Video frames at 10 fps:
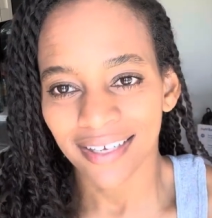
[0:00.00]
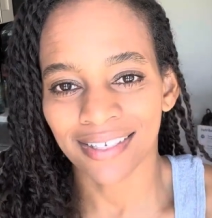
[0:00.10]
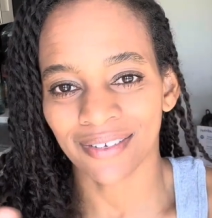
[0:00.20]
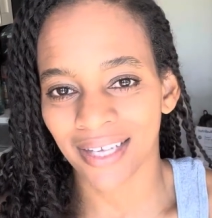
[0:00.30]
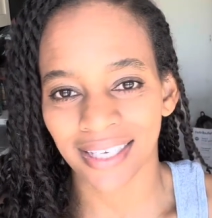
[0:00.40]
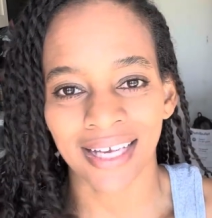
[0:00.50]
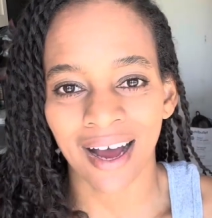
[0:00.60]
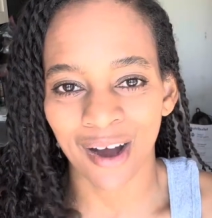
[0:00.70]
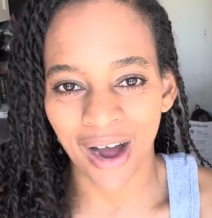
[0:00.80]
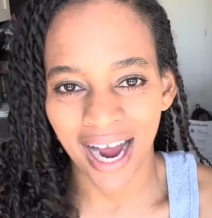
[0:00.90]
So that's
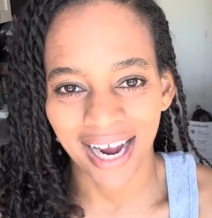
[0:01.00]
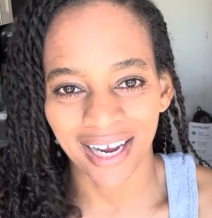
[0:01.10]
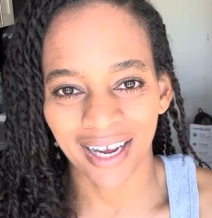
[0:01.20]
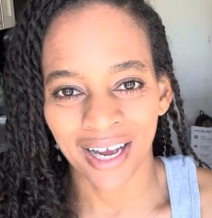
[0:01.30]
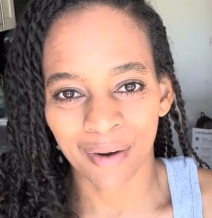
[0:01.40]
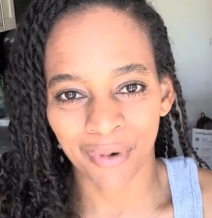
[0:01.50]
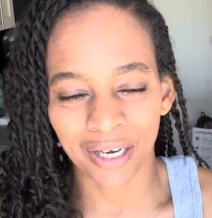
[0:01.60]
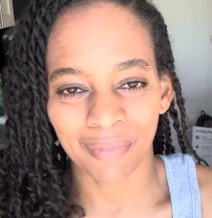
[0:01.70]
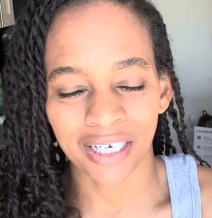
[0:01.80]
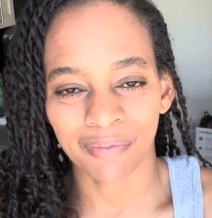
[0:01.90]
how I pretty
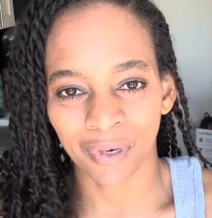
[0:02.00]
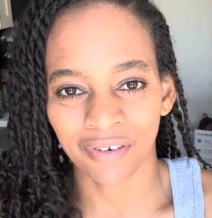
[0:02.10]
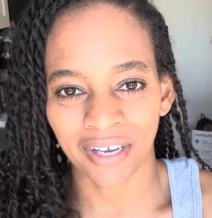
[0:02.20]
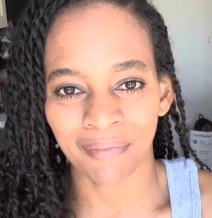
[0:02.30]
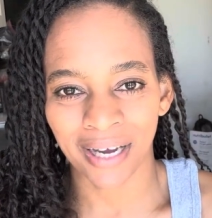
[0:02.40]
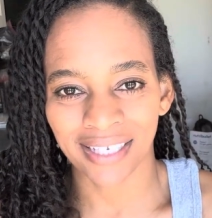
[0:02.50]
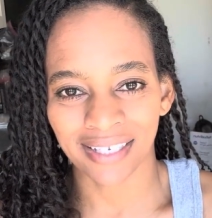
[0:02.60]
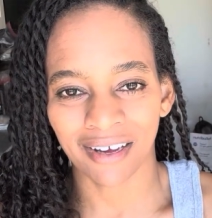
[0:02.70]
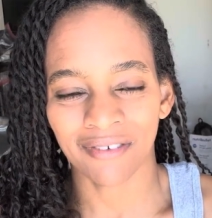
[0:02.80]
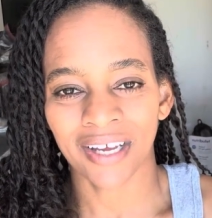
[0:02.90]
much motivate
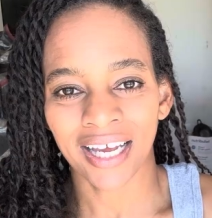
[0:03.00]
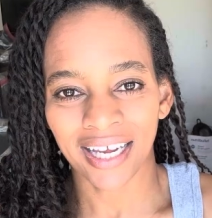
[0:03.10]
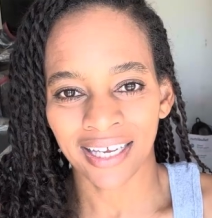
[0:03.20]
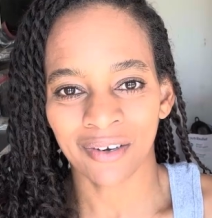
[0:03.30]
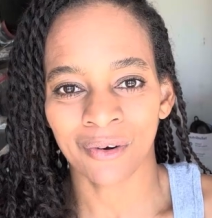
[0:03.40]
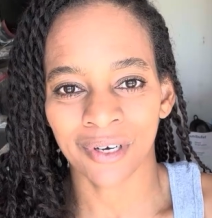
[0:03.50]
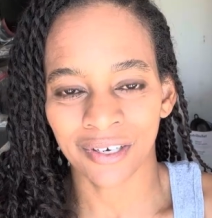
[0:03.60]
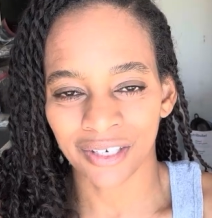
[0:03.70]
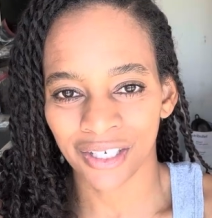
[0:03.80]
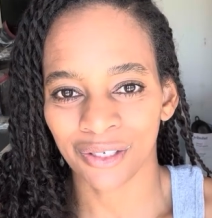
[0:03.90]
myself in
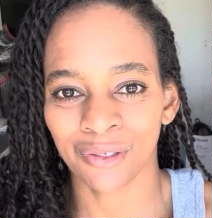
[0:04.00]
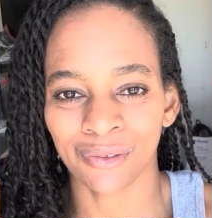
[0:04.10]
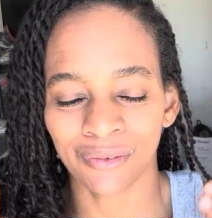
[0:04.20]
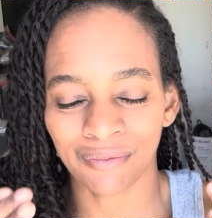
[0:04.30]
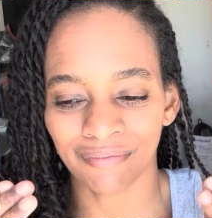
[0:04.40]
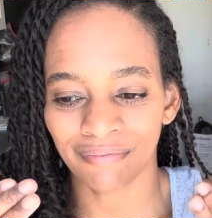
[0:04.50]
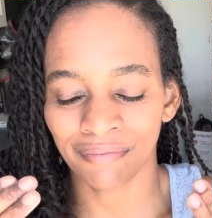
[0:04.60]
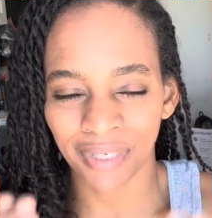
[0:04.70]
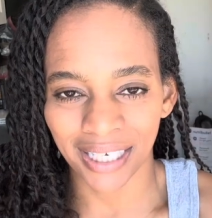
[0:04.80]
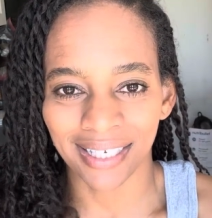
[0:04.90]
order to
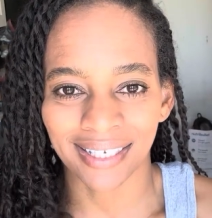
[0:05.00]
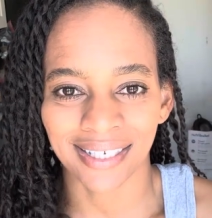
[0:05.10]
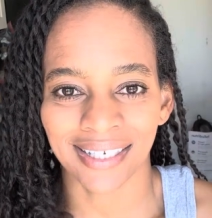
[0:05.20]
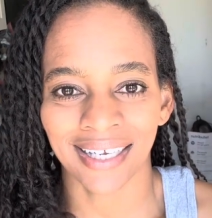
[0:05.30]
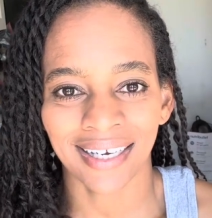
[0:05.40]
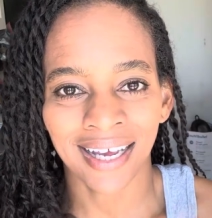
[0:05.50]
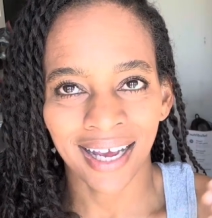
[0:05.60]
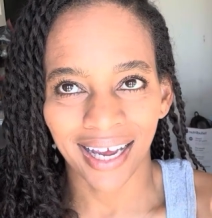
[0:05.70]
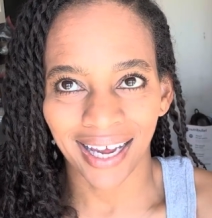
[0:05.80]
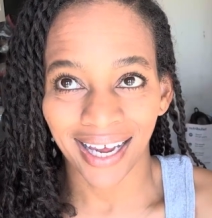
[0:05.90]
be consistent.
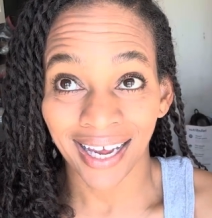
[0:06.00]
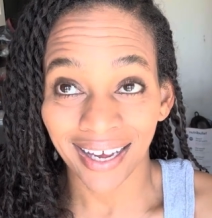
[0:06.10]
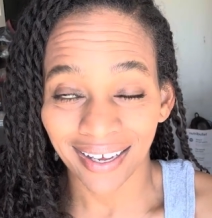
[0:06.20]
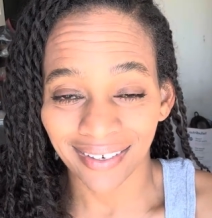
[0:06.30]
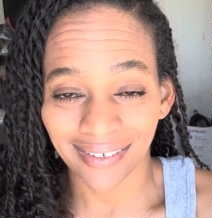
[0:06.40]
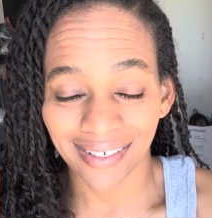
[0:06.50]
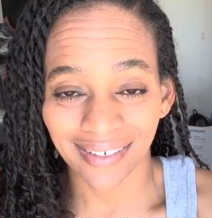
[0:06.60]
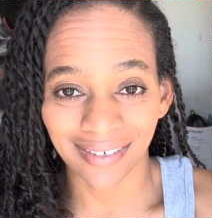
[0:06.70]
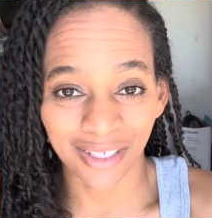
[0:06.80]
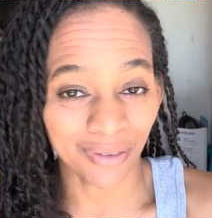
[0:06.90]
And
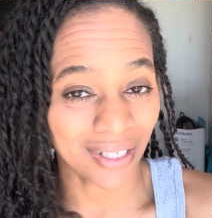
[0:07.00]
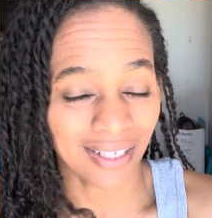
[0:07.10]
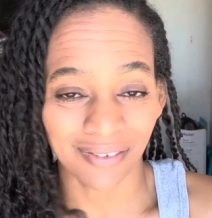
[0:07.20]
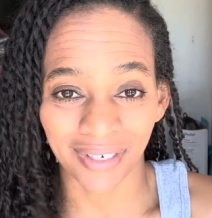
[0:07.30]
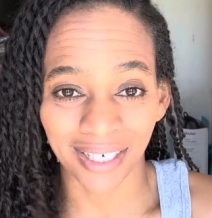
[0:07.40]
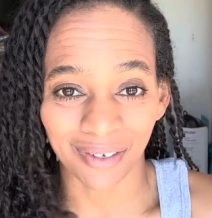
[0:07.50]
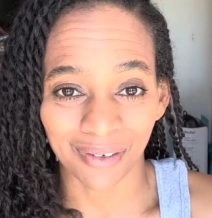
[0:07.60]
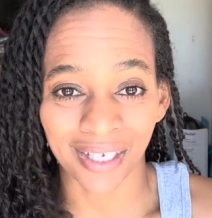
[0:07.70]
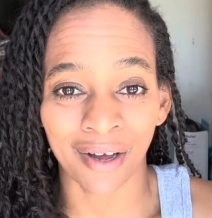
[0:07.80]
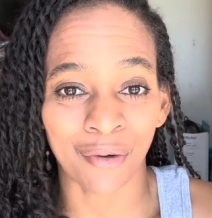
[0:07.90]
doing these videos
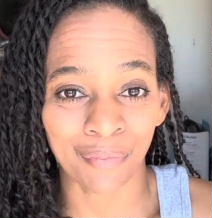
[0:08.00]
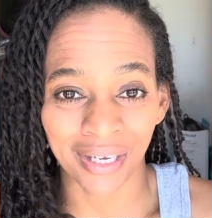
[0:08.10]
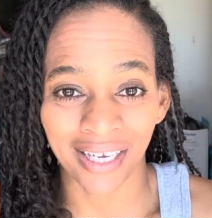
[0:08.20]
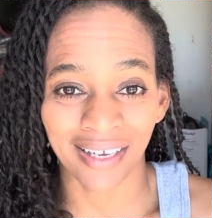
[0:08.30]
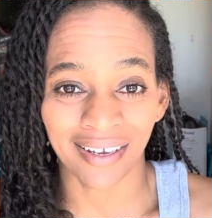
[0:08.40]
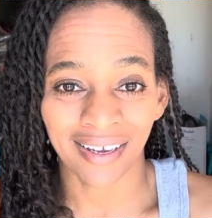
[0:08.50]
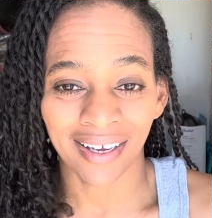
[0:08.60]
help me